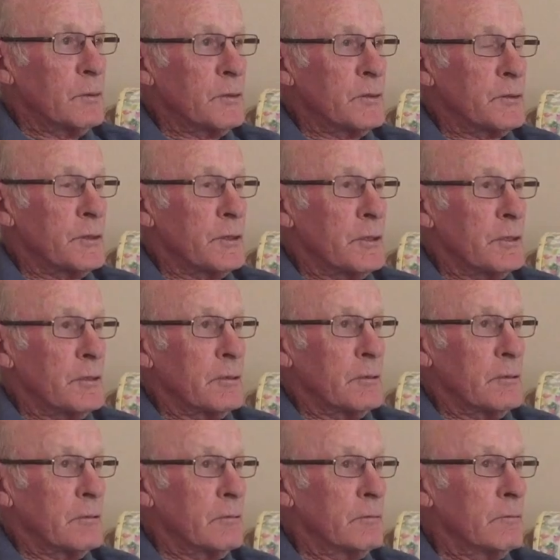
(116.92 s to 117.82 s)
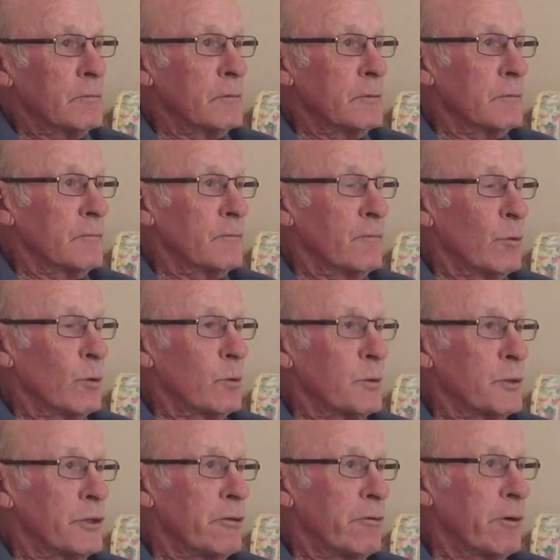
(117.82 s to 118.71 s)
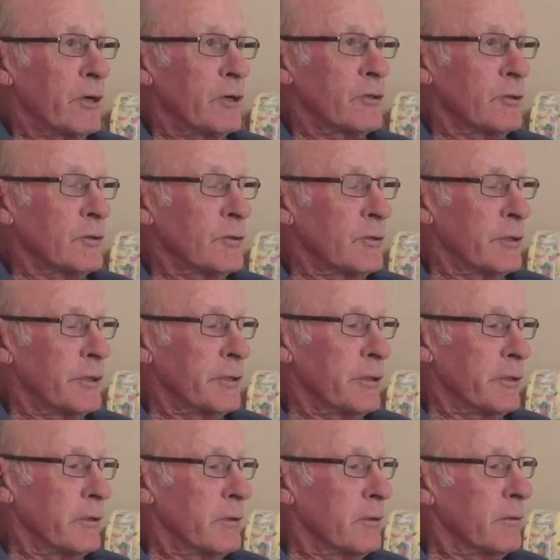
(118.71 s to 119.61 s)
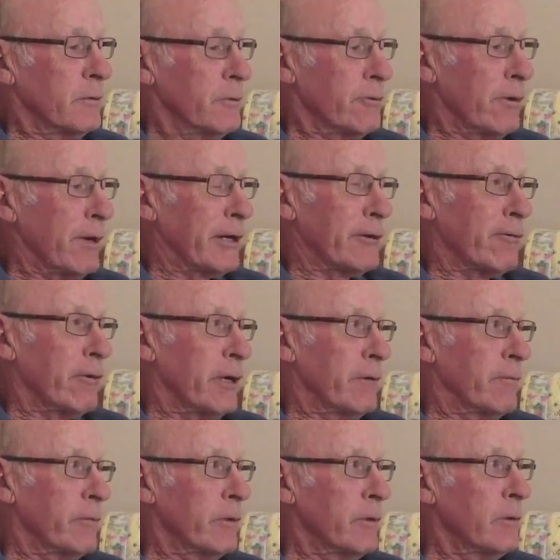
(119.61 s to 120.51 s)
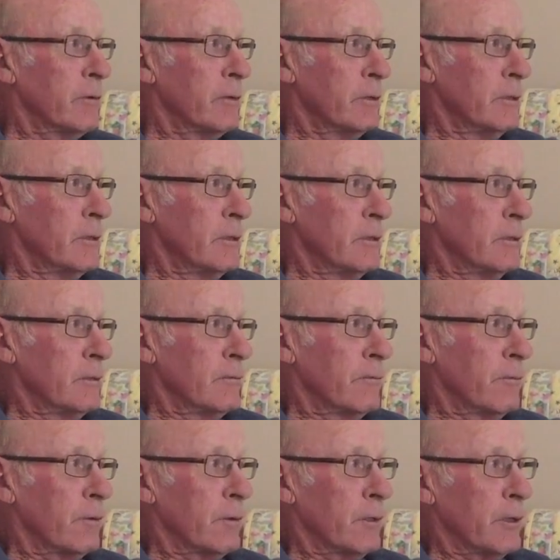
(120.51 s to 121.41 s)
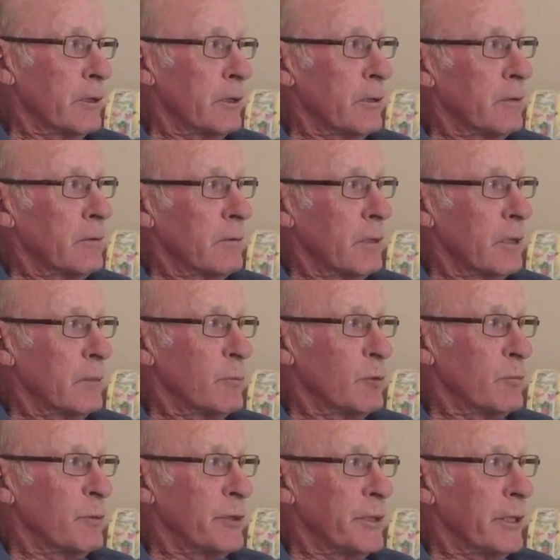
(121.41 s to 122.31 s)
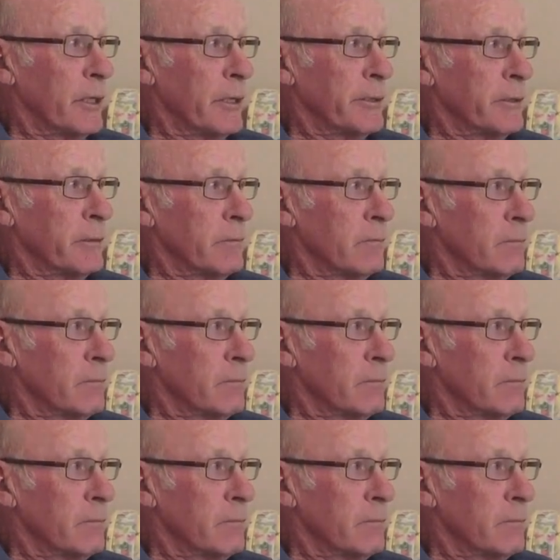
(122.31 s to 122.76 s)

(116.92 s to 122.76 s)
Was Forward Direction Center track driver for our armored battalion.